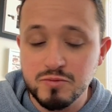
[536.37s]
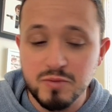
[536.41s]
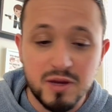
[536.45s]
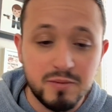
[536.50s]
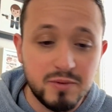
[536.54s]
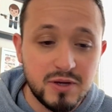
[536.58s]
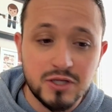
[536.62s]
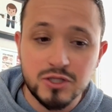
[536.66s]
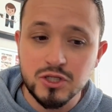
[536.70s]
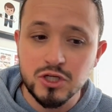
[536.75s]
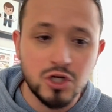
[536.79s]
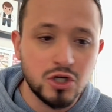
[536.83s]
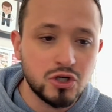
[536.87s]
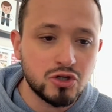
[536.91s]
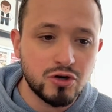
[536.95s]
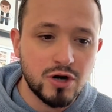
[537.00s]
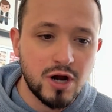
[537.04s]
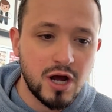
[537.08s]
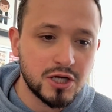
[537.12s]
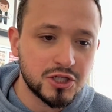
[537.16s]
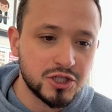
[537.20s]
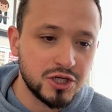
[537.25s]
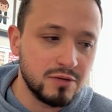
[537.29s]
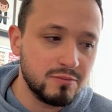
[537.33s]
Maybe it's an
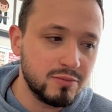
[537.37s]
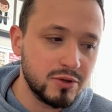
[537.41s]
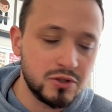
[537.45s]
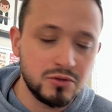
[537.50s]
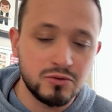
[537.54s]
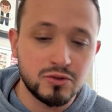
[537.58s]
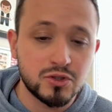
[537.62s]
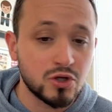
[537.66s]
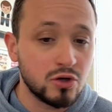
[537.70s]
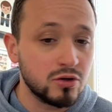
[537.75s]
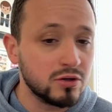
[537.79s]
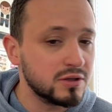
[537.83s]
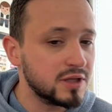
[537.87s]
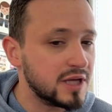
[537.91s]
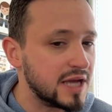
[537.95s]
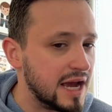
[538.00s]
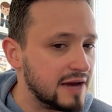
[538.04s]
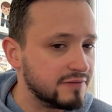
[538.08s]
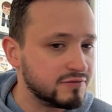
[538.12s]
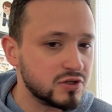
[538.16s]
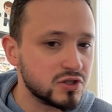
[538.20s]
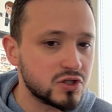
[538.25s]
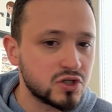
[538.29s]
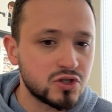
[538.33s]
introduction, but you certainly
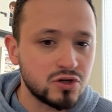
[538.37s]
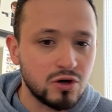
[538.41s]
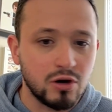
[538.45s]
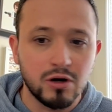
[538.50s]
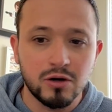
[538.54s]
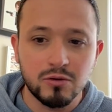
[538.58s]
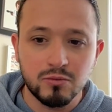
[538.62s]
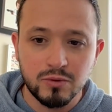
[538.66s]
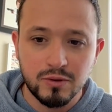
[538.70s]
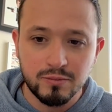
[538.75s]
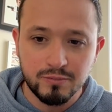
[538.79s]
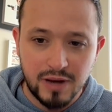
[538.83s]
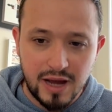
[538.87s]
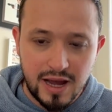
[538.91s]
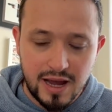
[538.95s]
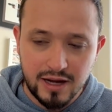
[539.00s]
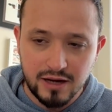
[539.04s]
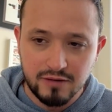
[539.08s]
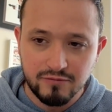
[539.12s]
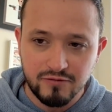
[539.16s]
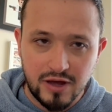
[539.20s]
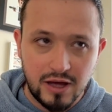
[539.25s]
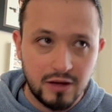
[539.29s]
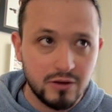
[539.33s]
have to start by
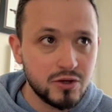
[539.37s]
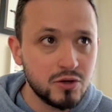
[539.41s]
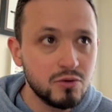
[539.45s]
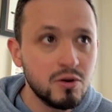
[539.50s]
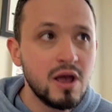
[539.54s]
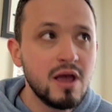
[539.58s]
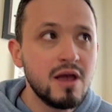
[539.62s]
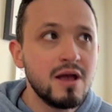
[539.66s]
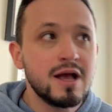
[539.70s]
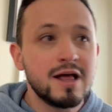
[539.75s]
adding value.